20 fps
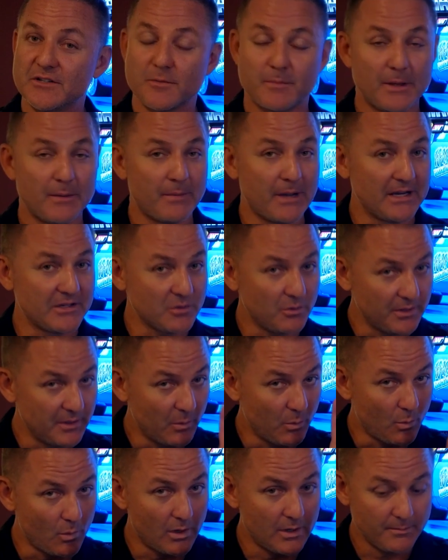or pit bikes. Only
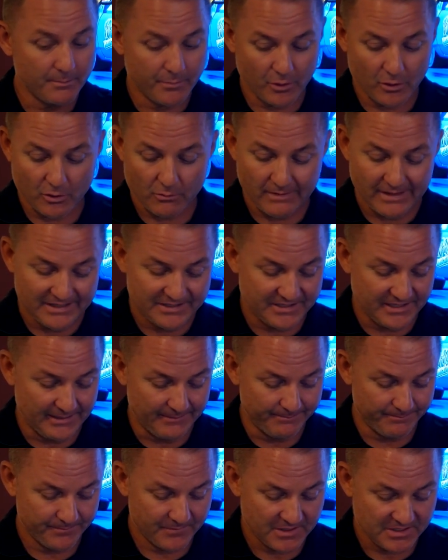1 per race team.
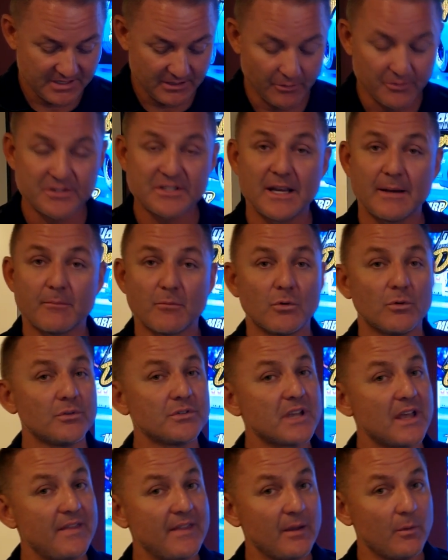Still the same rules,
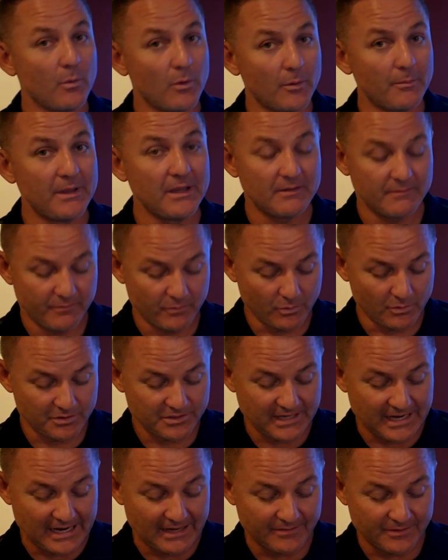and they will be enforced
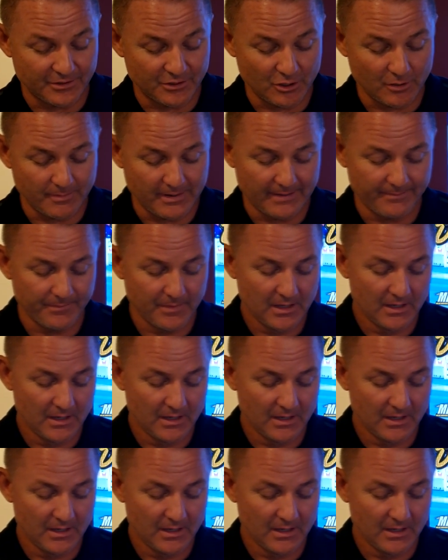at the Derby.